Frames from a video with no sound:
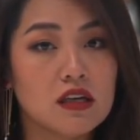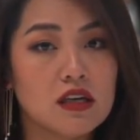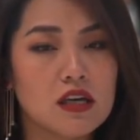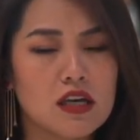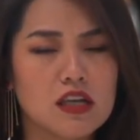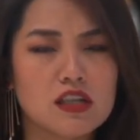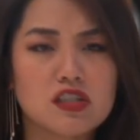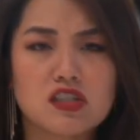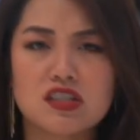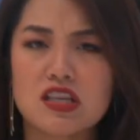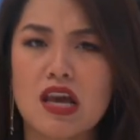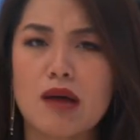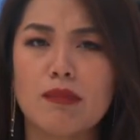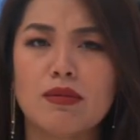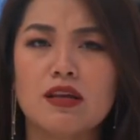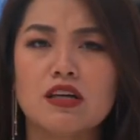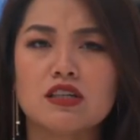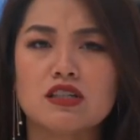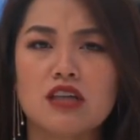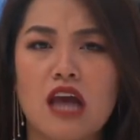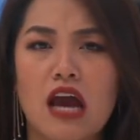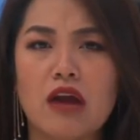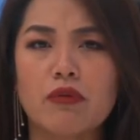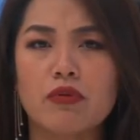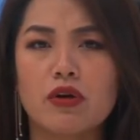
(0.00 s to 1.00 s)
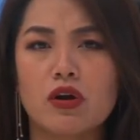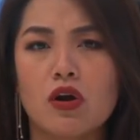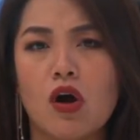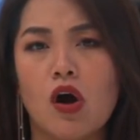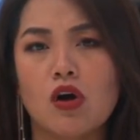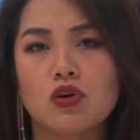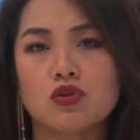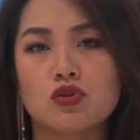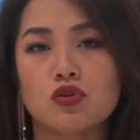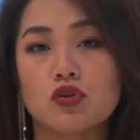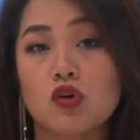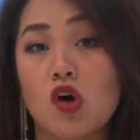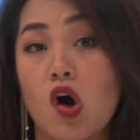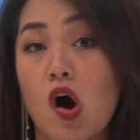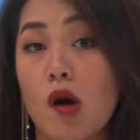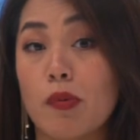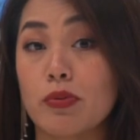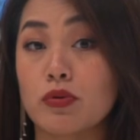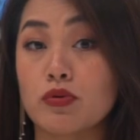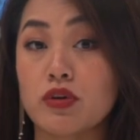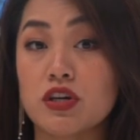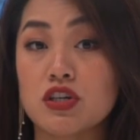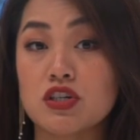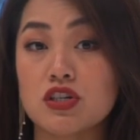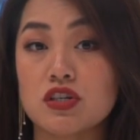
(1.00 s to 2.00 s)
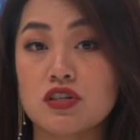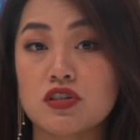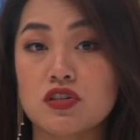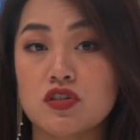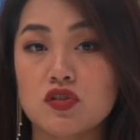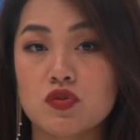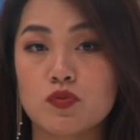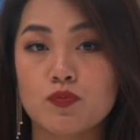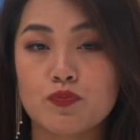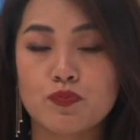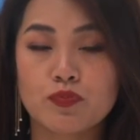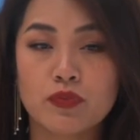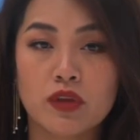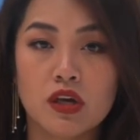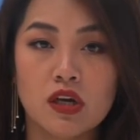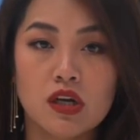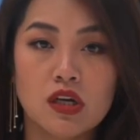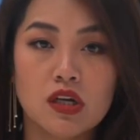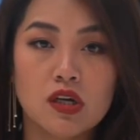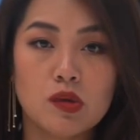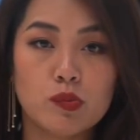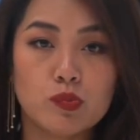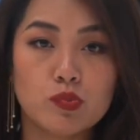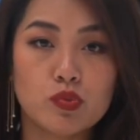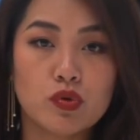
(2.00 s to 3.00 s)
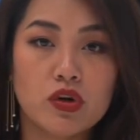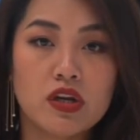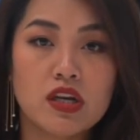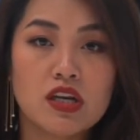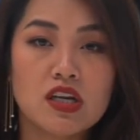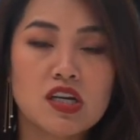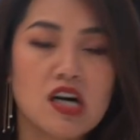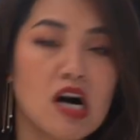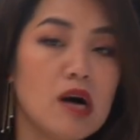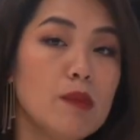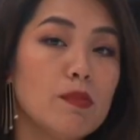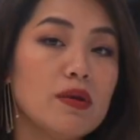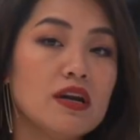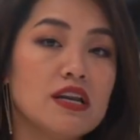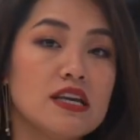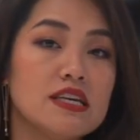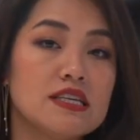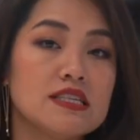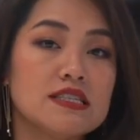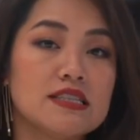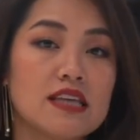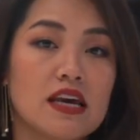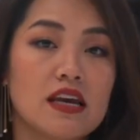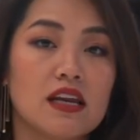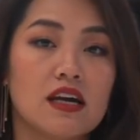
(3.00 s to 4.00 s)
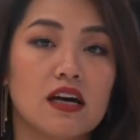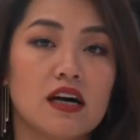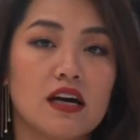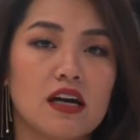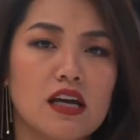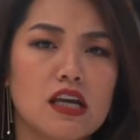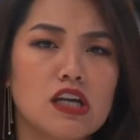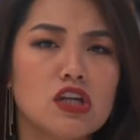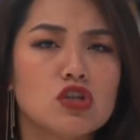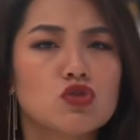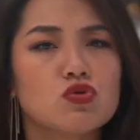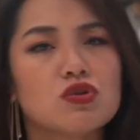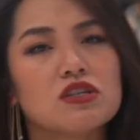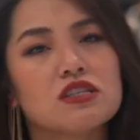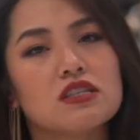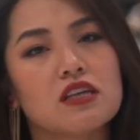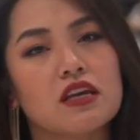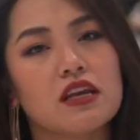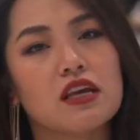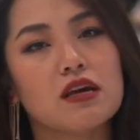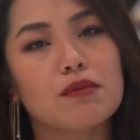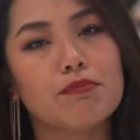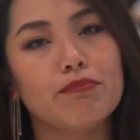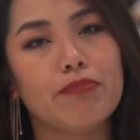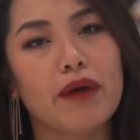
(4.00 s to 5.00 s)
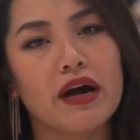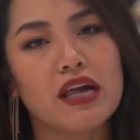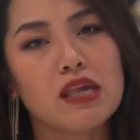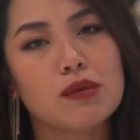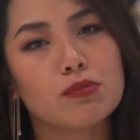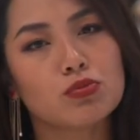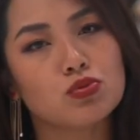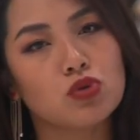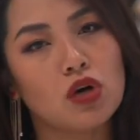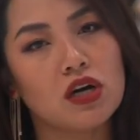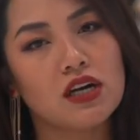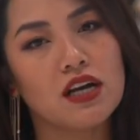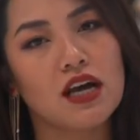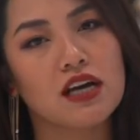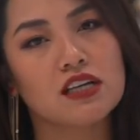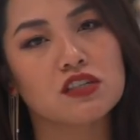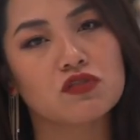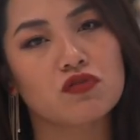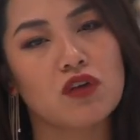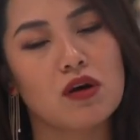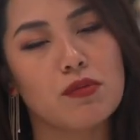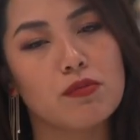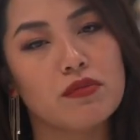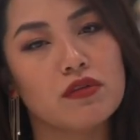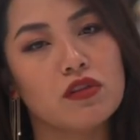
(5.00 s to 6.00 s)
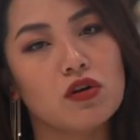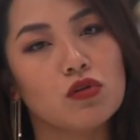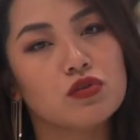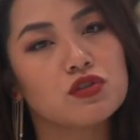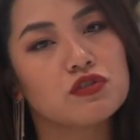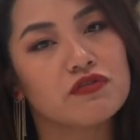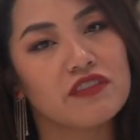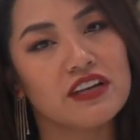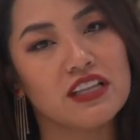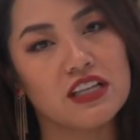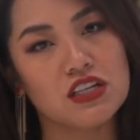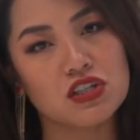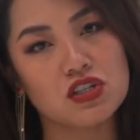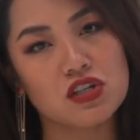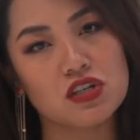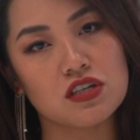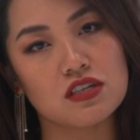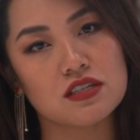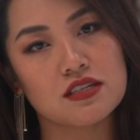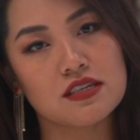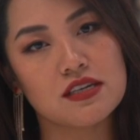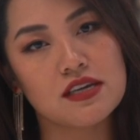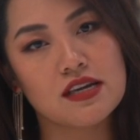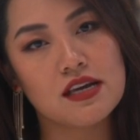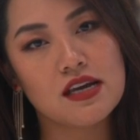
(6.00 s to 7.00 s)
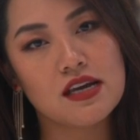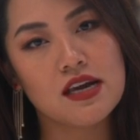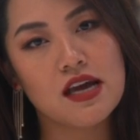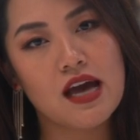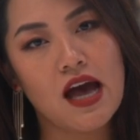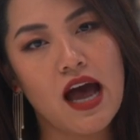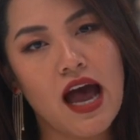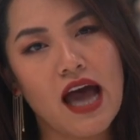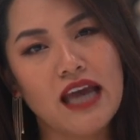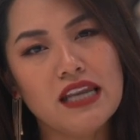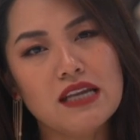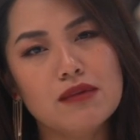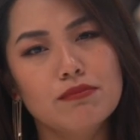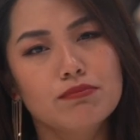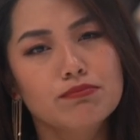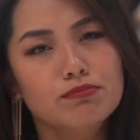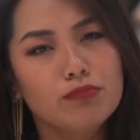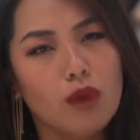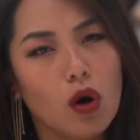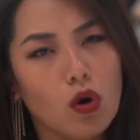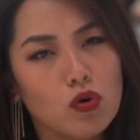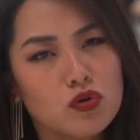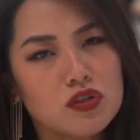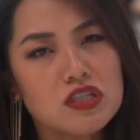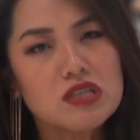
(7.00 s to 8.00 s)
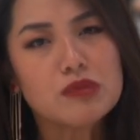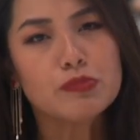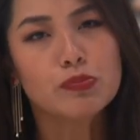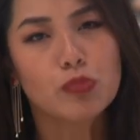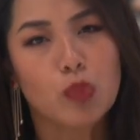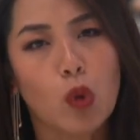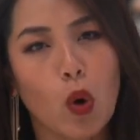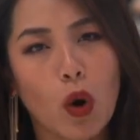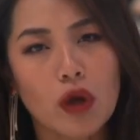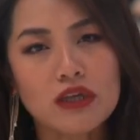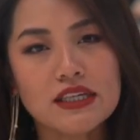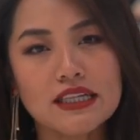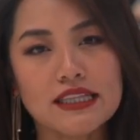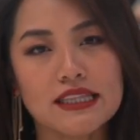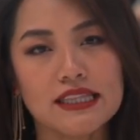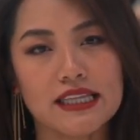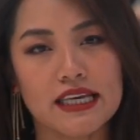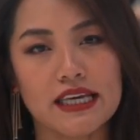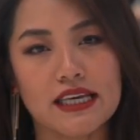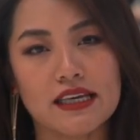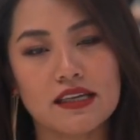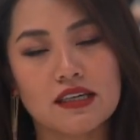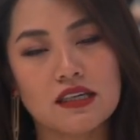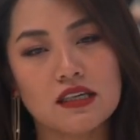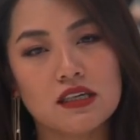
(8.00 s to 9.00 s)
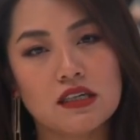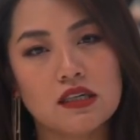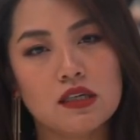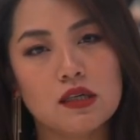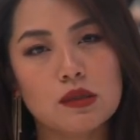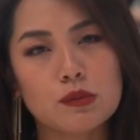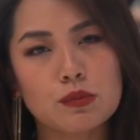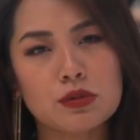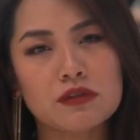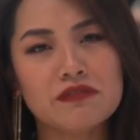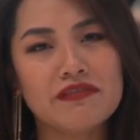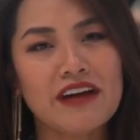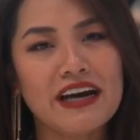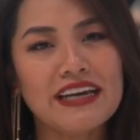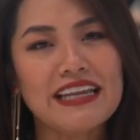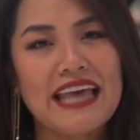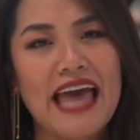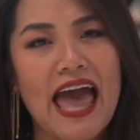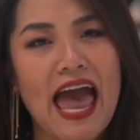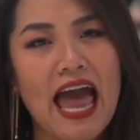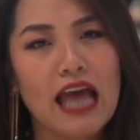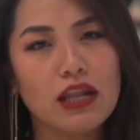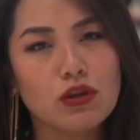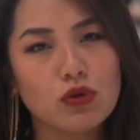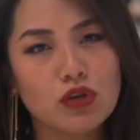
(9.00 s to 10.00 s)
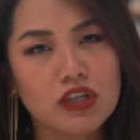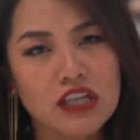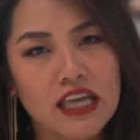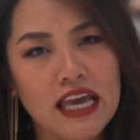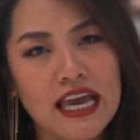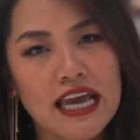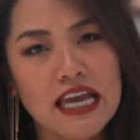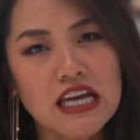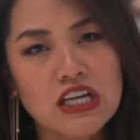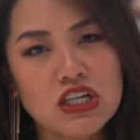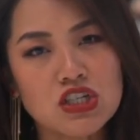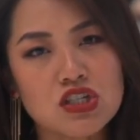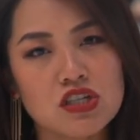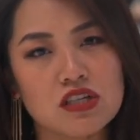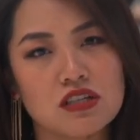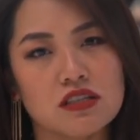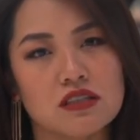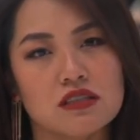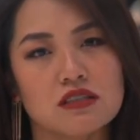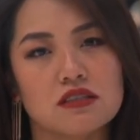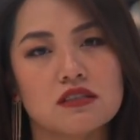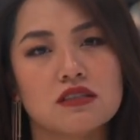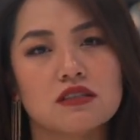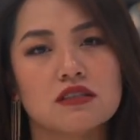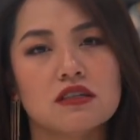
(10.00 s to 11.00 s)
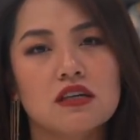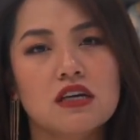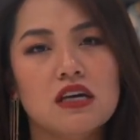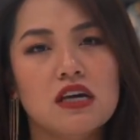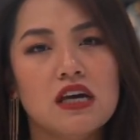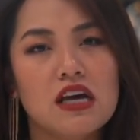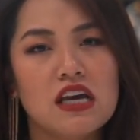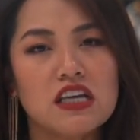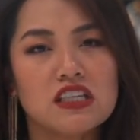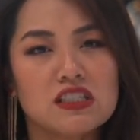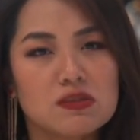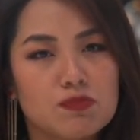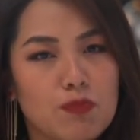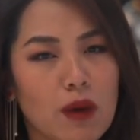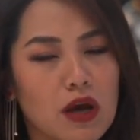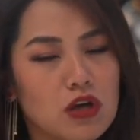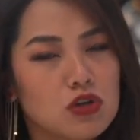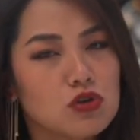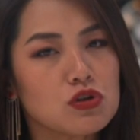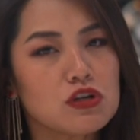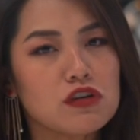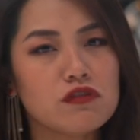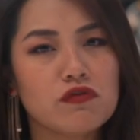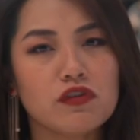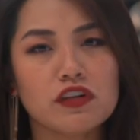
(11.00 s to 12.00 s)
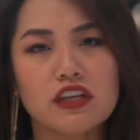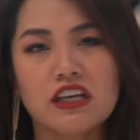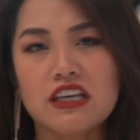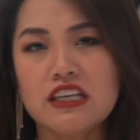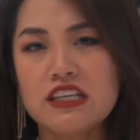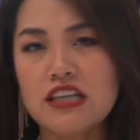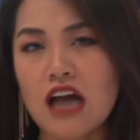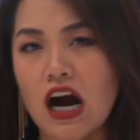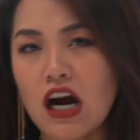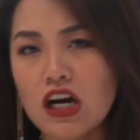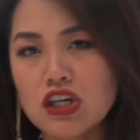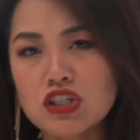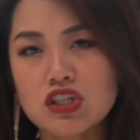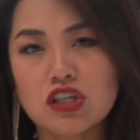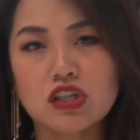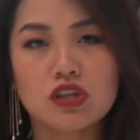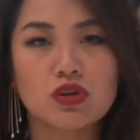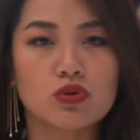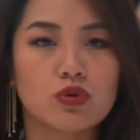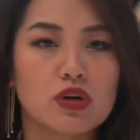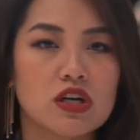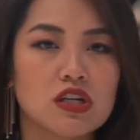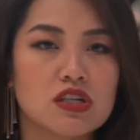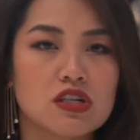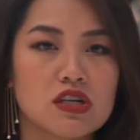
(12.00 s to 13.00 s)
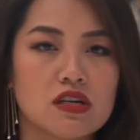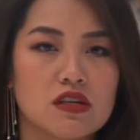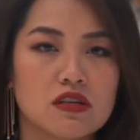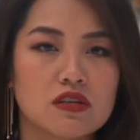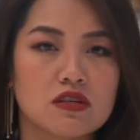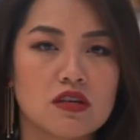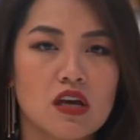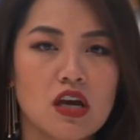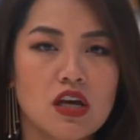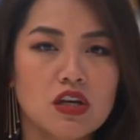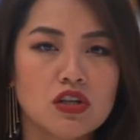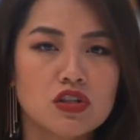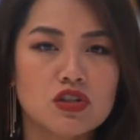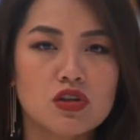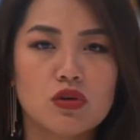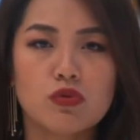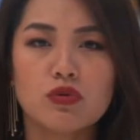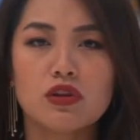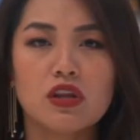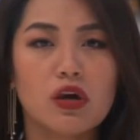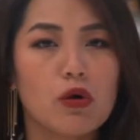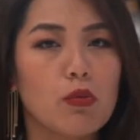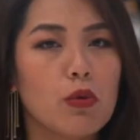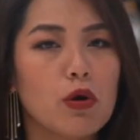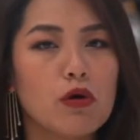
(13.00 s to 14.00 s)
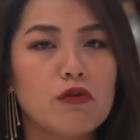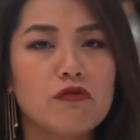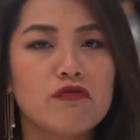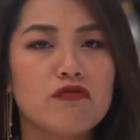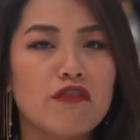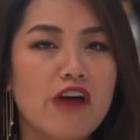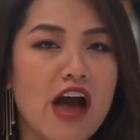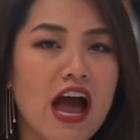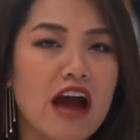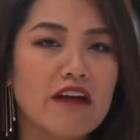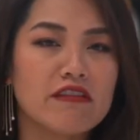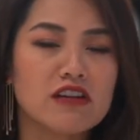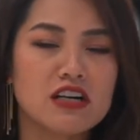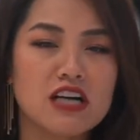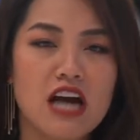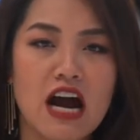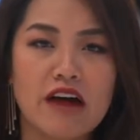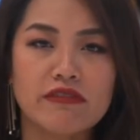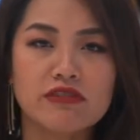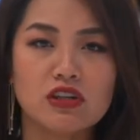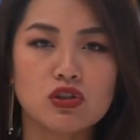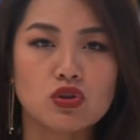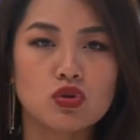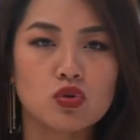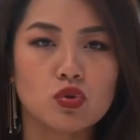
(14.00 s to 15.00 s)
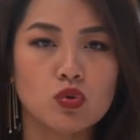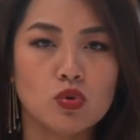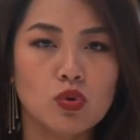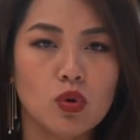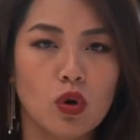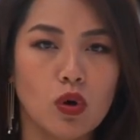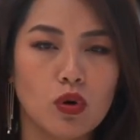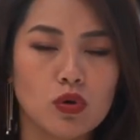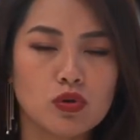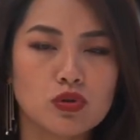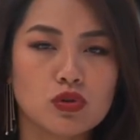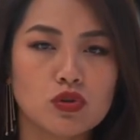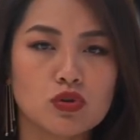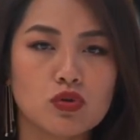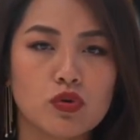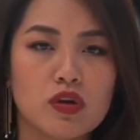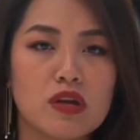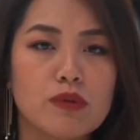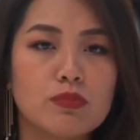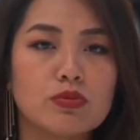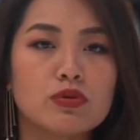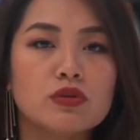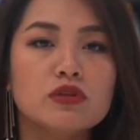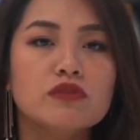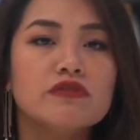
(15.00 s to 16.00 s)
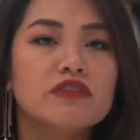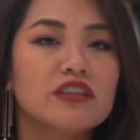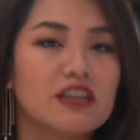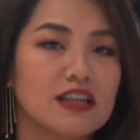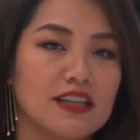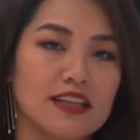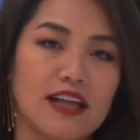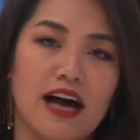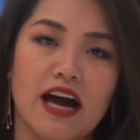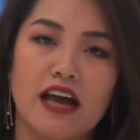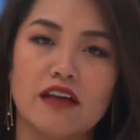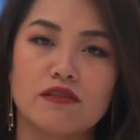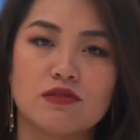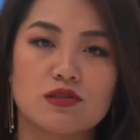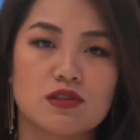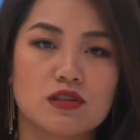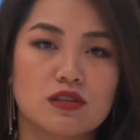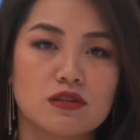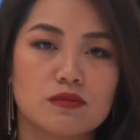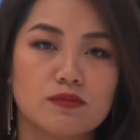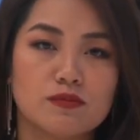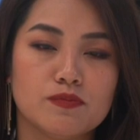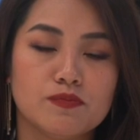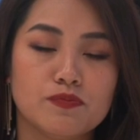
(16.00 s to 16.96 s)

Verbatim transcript: establish agricultural cooperations, bring companies that are interested in buying products from those villages, and most importantly, provide educations, especially for the young generations, so they will forever have the tools to improve their lives.